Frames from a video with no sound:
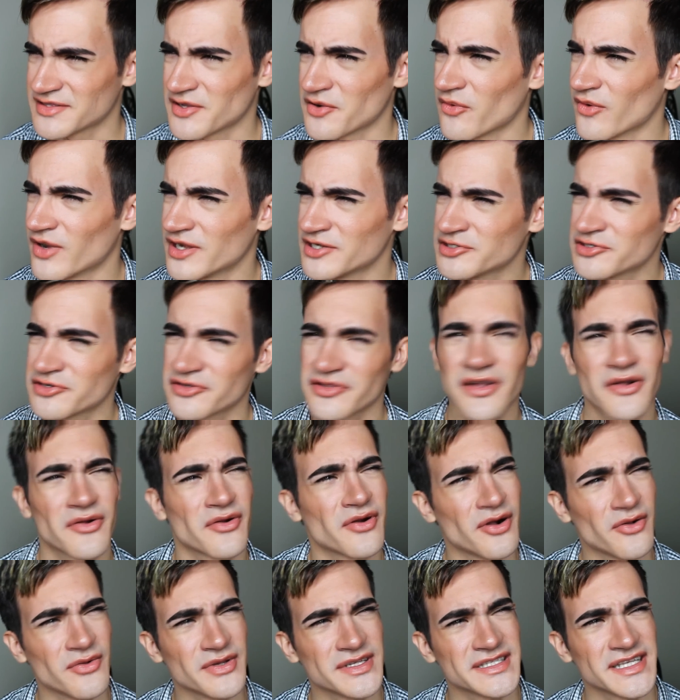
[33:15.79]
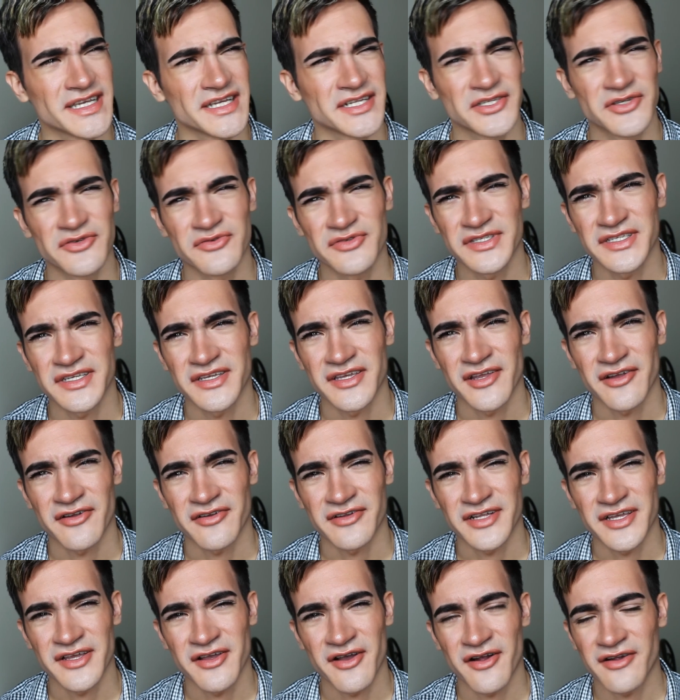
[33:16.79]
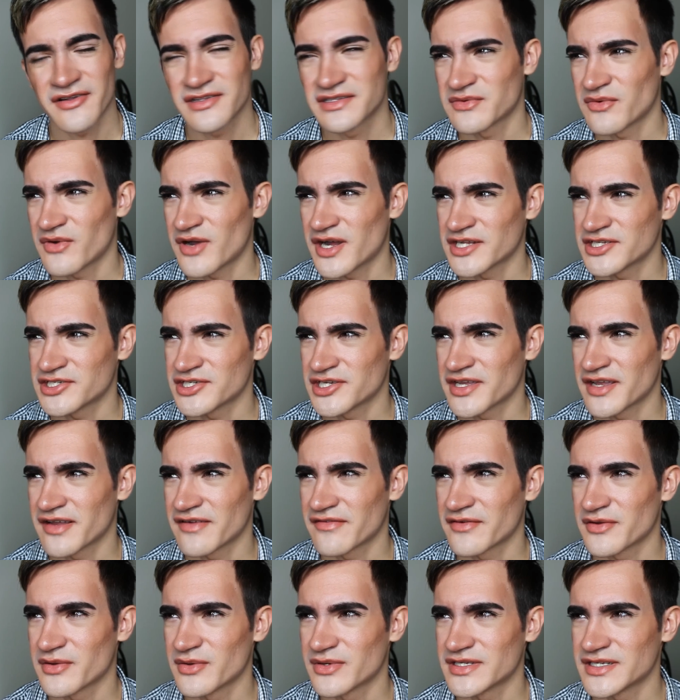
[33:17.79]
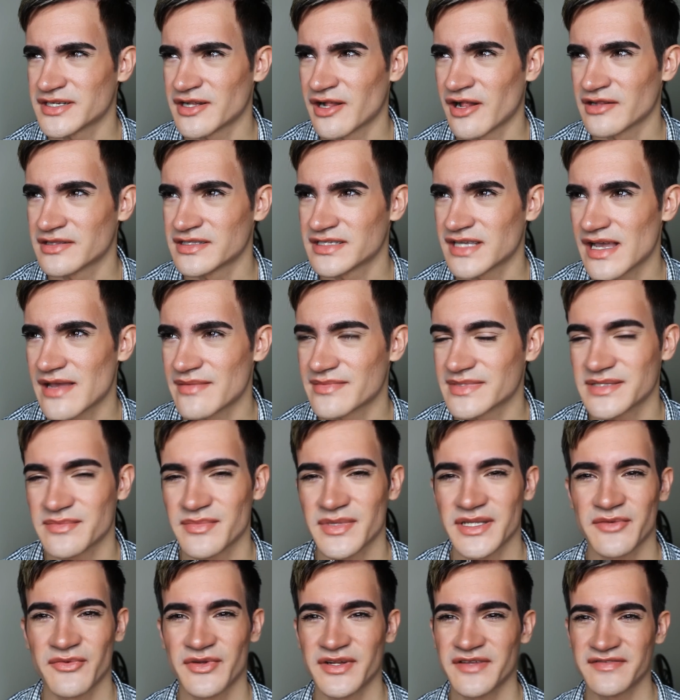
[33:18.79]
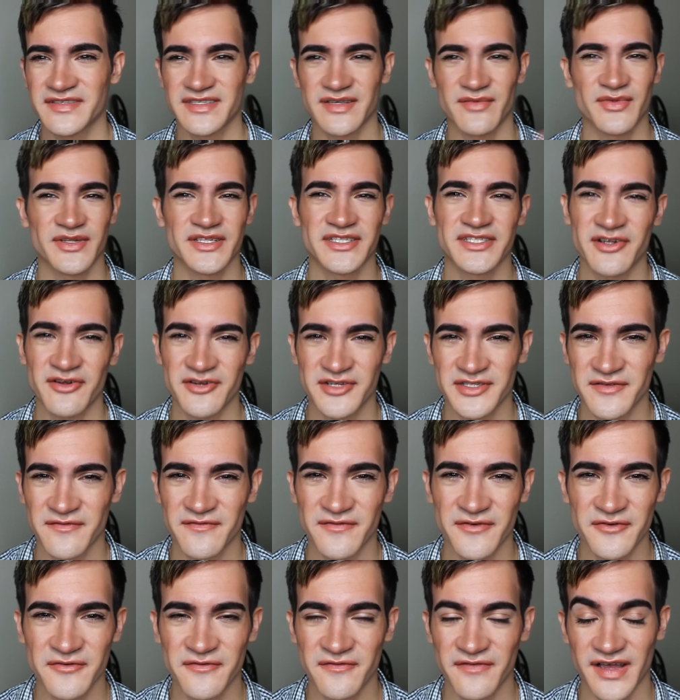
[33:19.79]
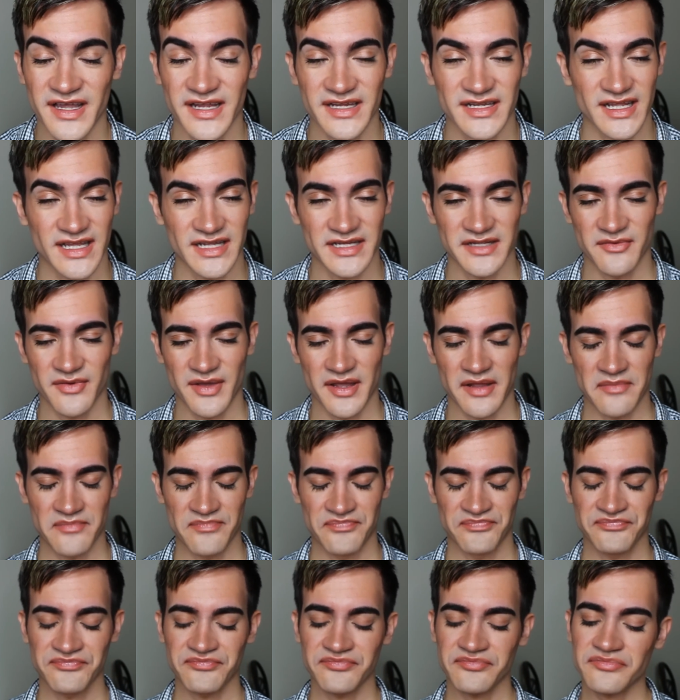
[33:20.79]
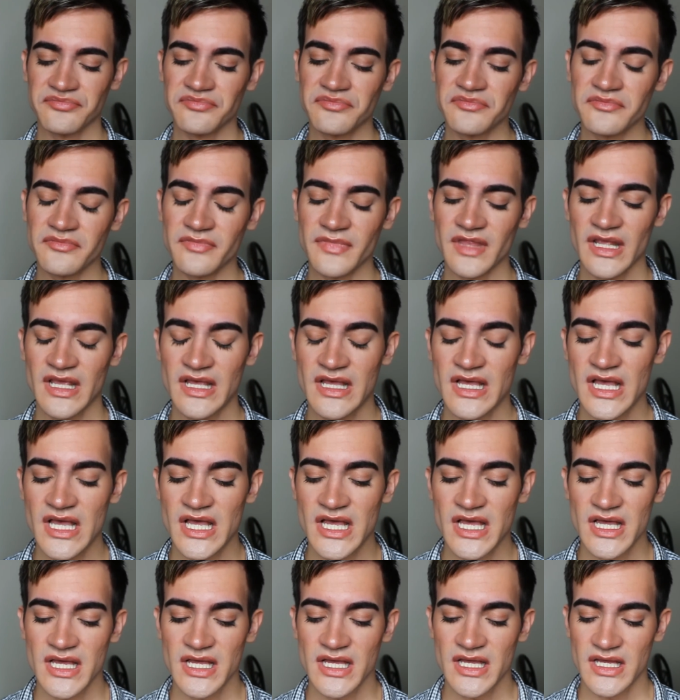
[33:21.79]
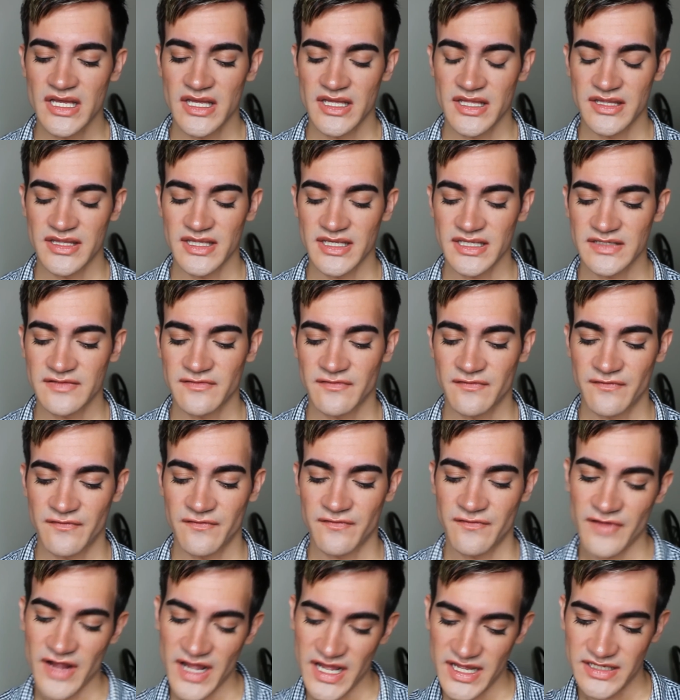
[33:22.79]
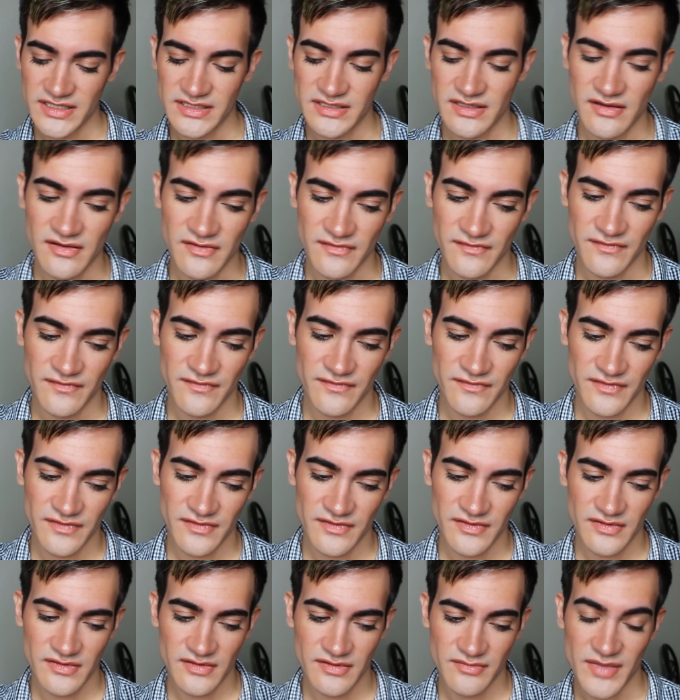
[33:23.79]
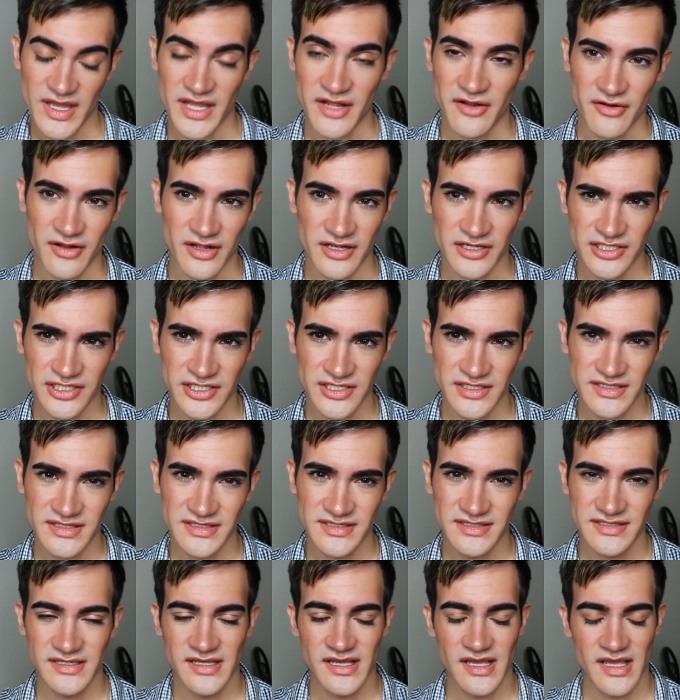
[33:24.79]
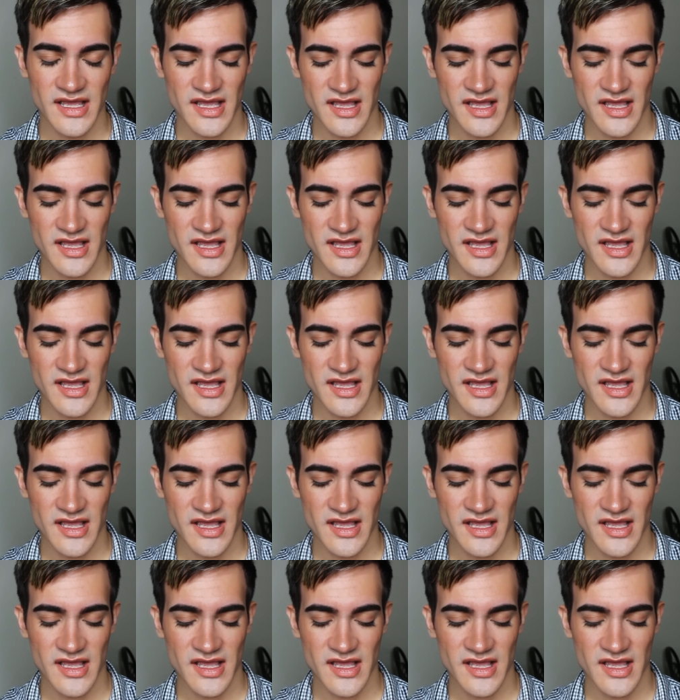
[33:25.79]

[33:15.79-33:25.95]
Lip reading: No wonder there were always like two security guards watching everyone at all times. I mean, what if someone starts a food fight? Anyway, this friend of my crush's